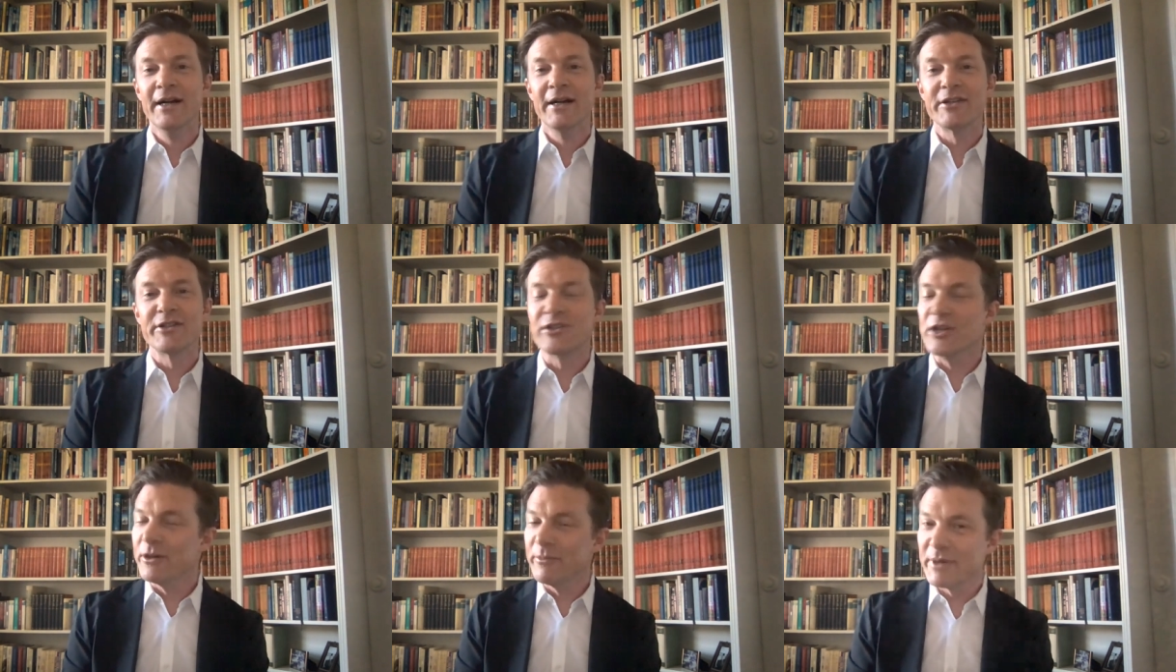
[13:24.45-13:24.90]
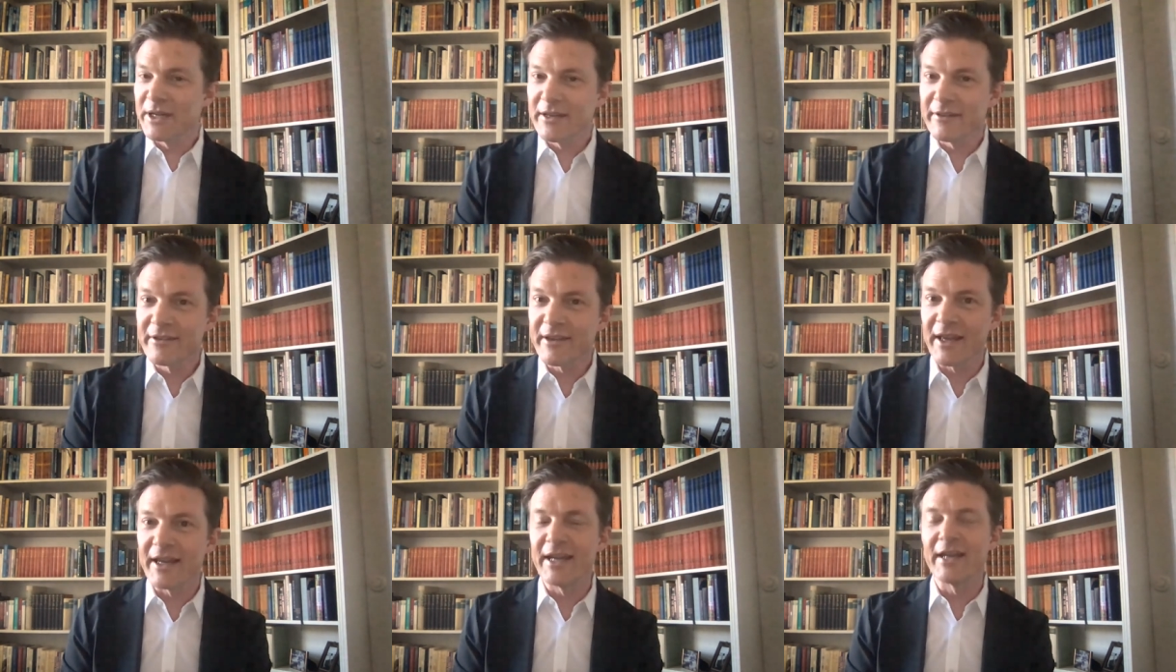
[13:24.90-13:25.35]
Germany
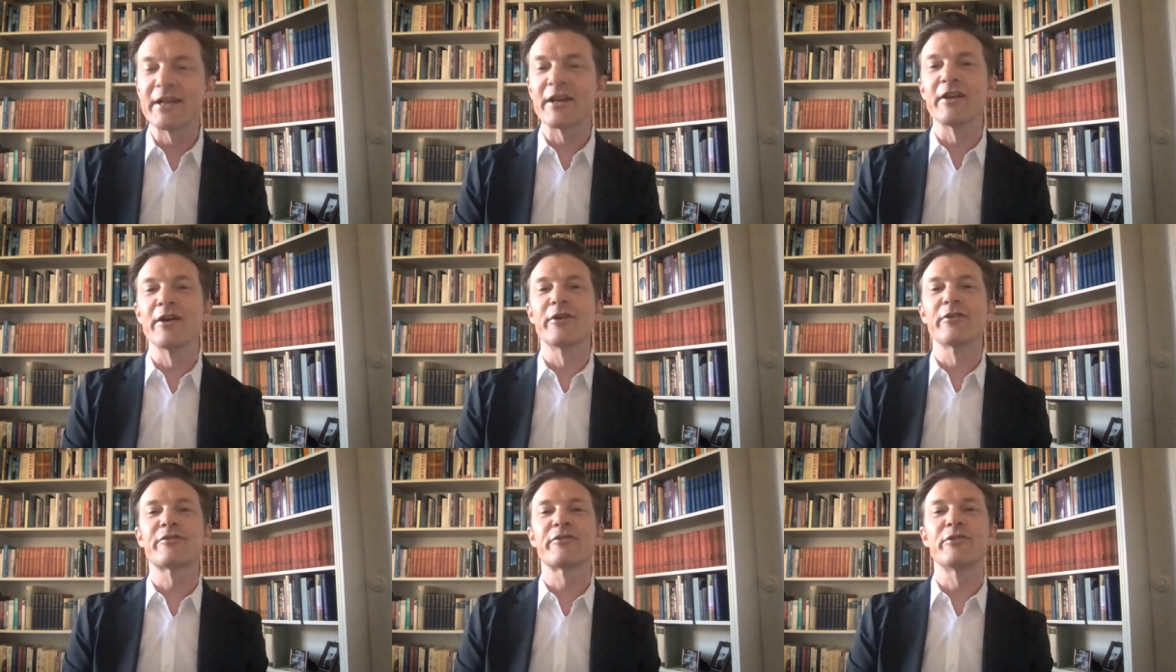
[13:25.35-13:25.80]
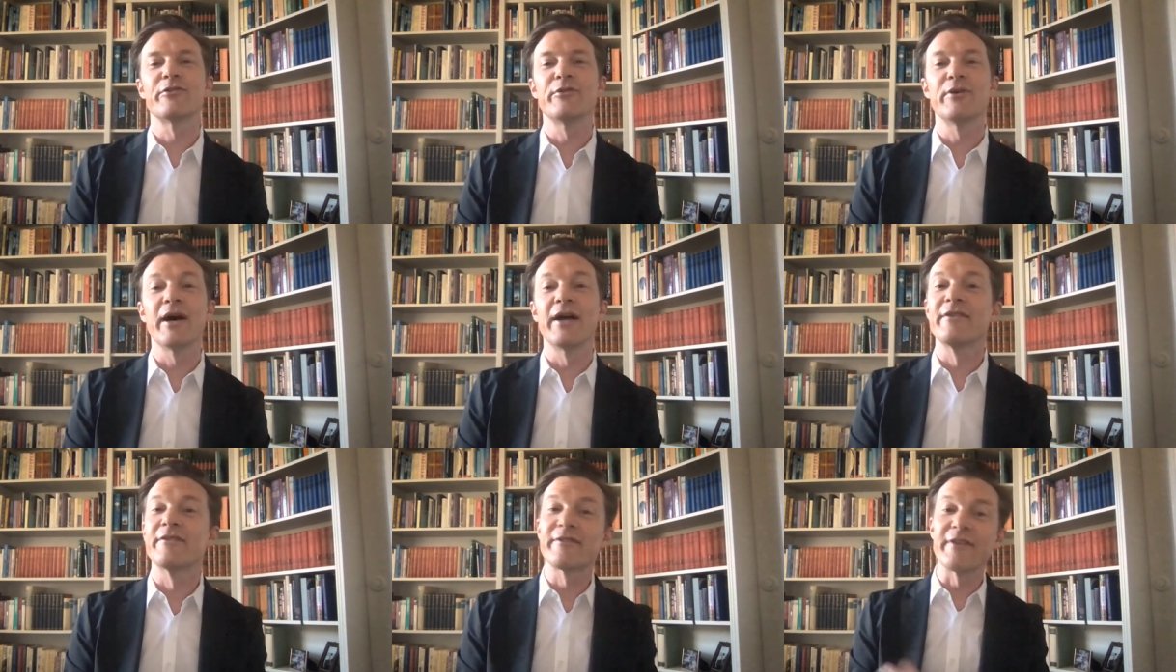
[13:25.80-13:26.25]
is getting close
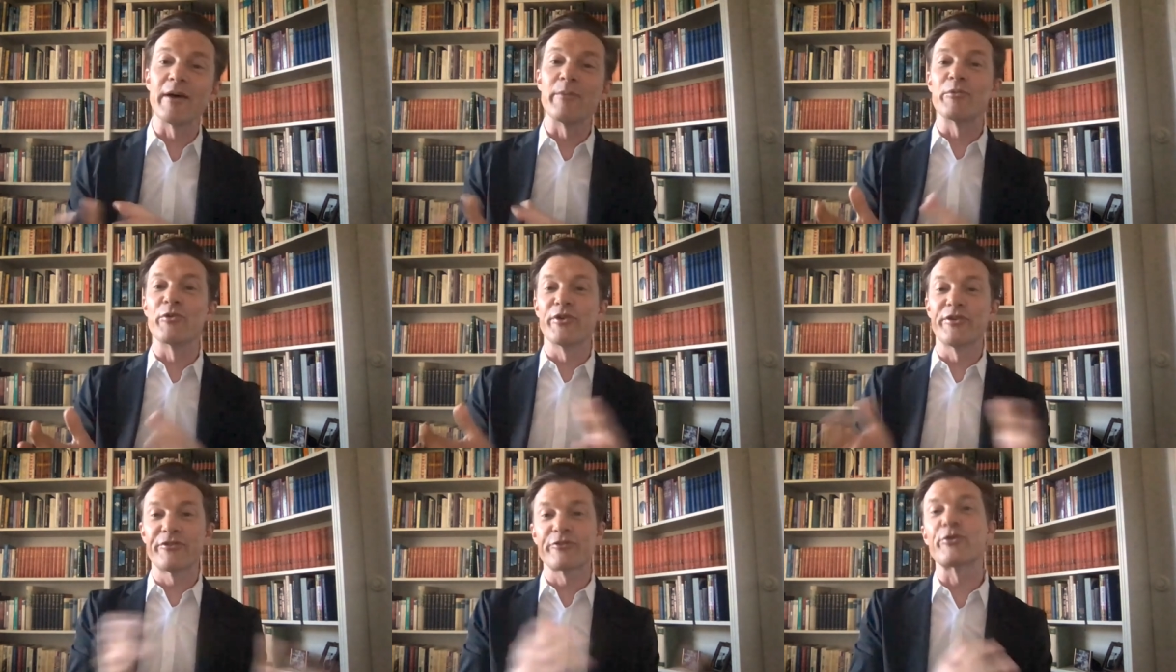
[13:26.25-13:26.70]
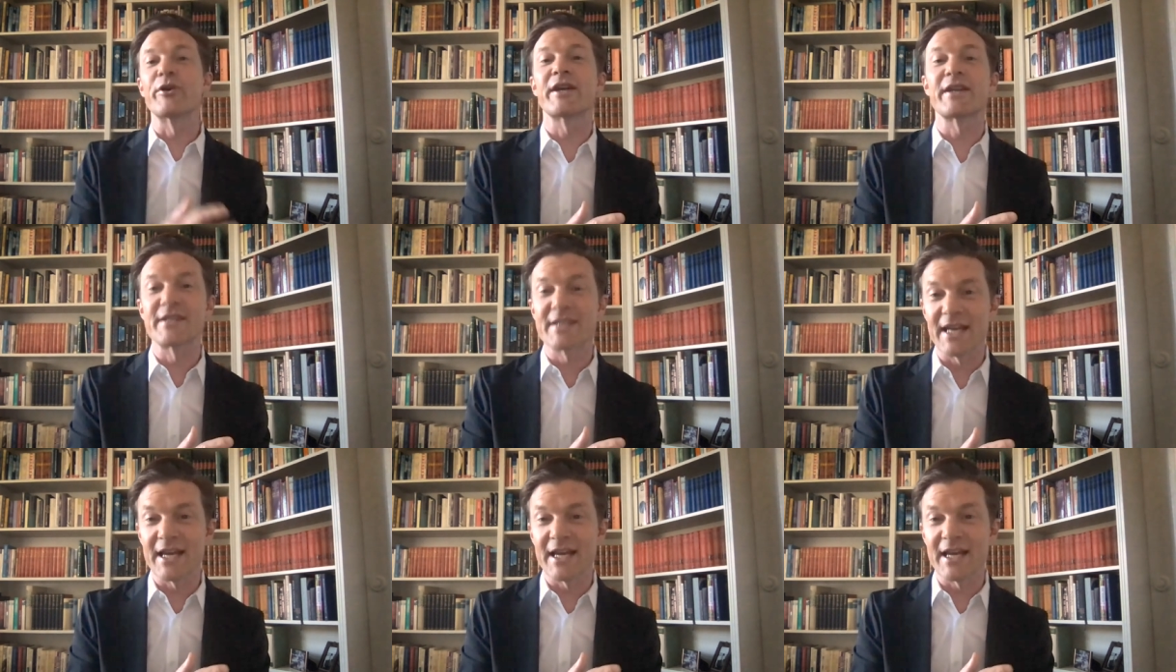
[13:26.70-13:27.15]
to, and some
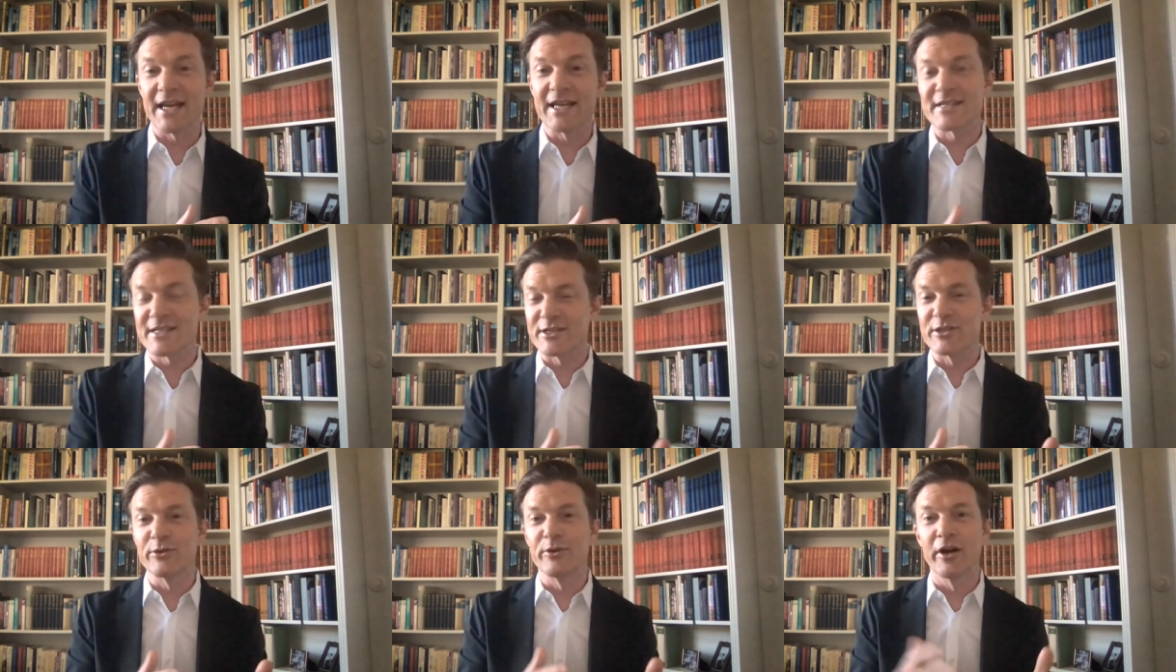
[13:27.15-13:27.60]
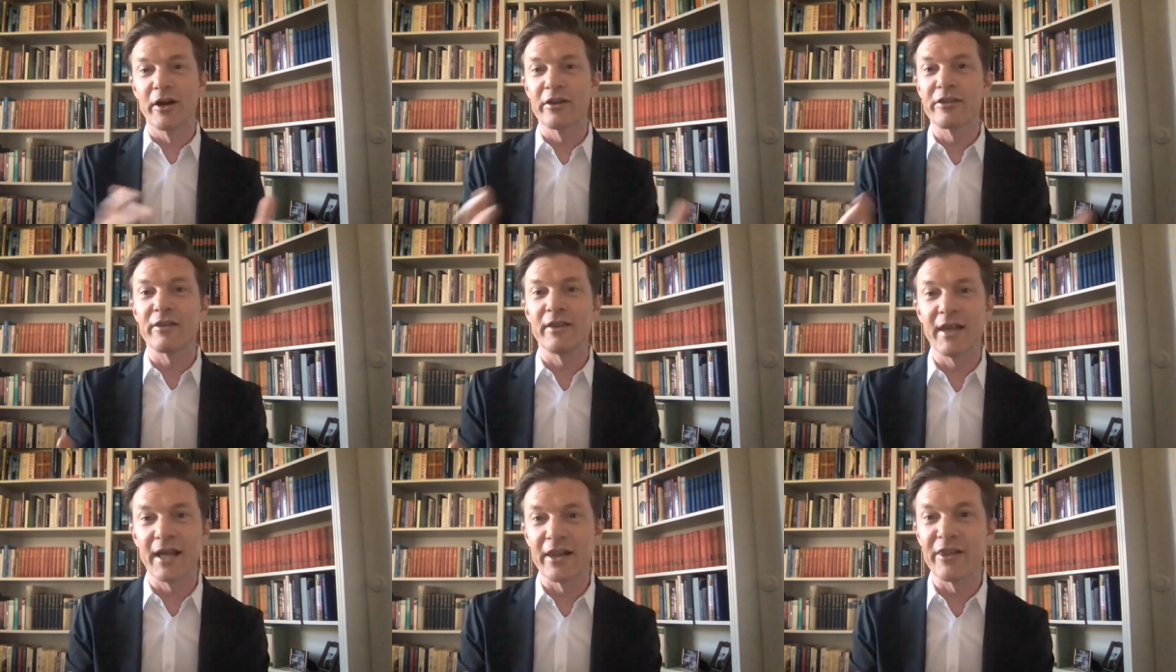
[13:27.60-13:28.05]
restrict tests to
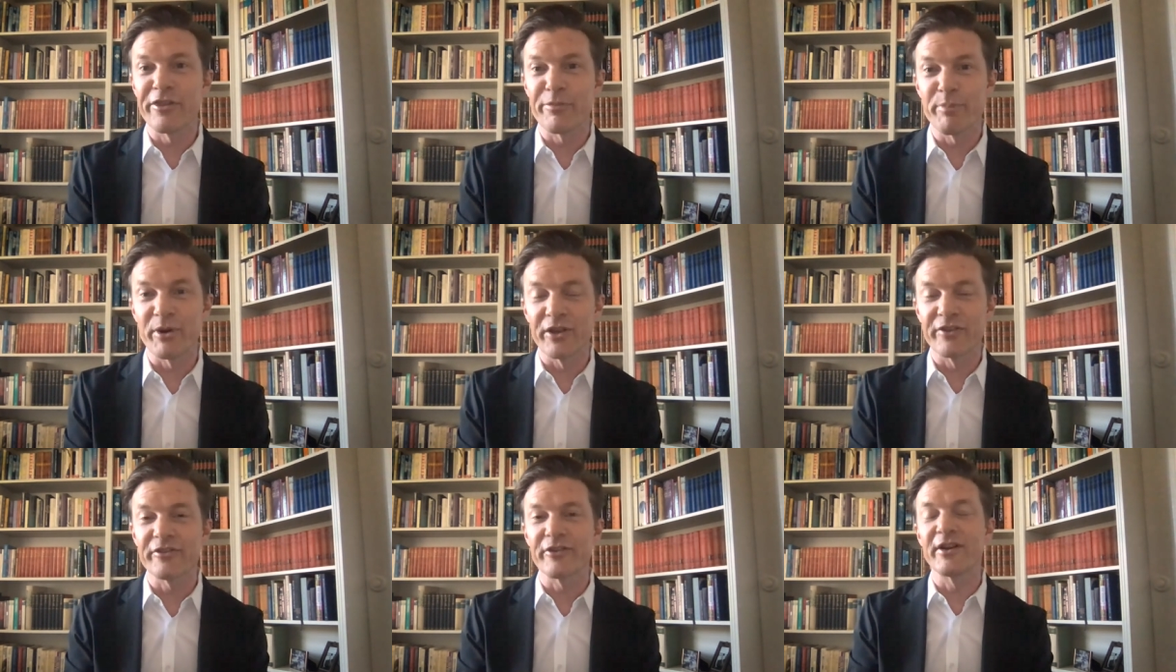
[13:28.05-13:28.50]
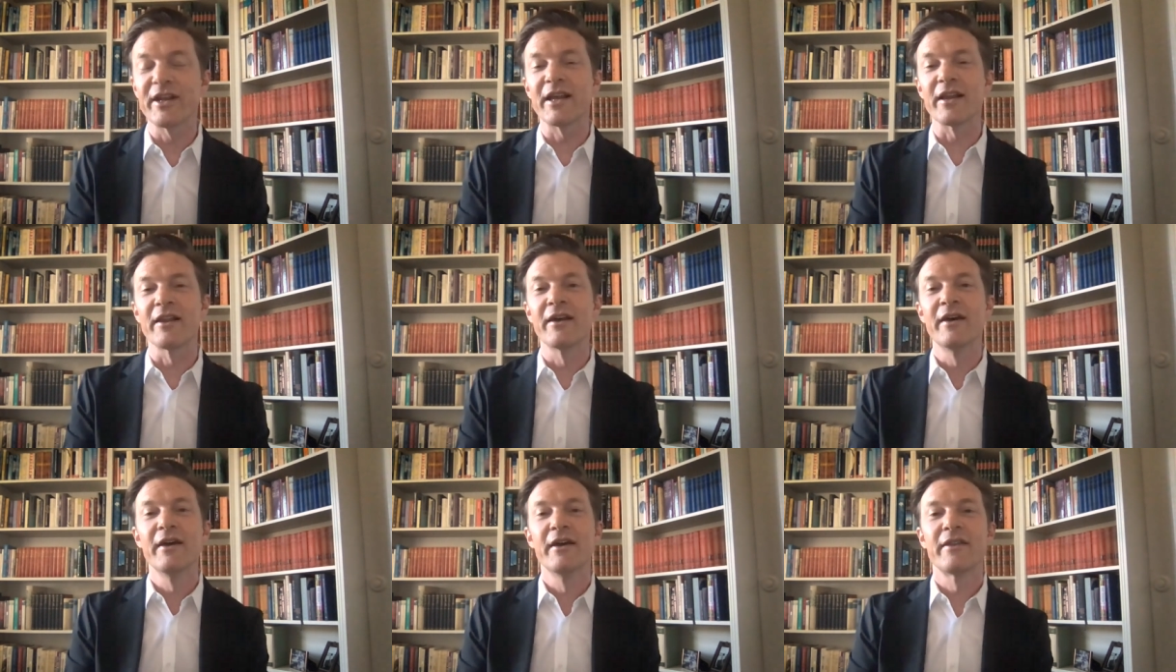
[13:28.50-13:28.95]
health personnel,